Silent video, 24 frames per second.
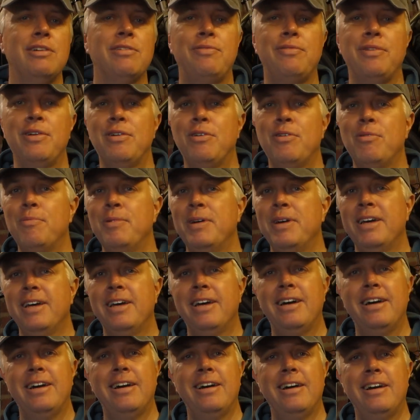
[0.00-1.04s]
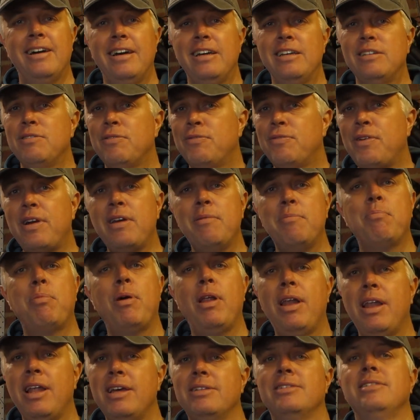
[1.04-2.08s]
a film uh, it's a very
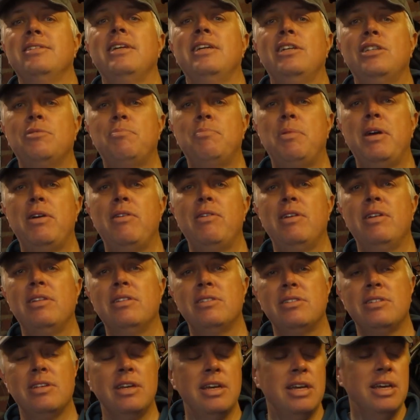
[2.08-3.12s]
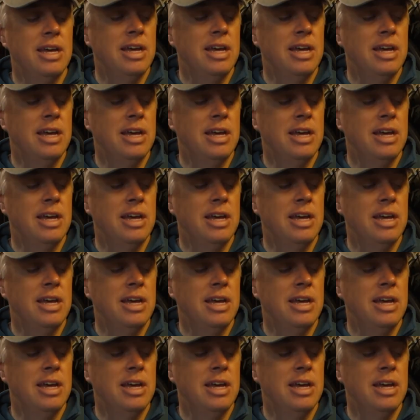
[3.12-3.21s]
pleasant experience